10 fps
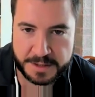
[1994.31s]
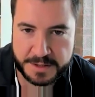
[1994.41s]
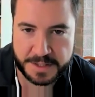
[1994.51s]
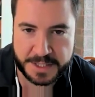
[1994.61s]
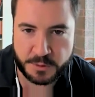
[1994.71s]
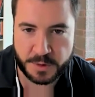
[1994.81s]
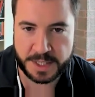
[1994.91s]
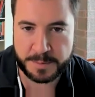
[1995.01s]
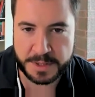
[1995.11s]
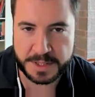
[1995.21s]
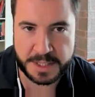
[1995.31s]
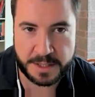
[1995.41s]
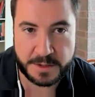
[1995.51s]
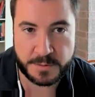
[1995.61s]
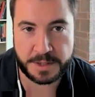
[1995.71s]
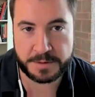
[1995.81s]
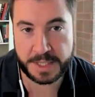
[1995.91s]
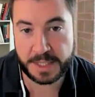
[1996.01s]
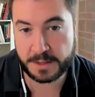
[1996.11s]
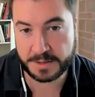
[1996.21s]
there's all these green building codes well you
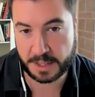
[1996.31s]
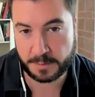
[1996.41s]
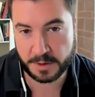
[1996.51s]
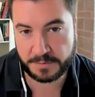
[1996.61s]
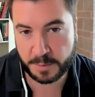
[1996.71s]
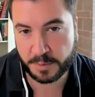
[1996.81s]
don't need those anymore if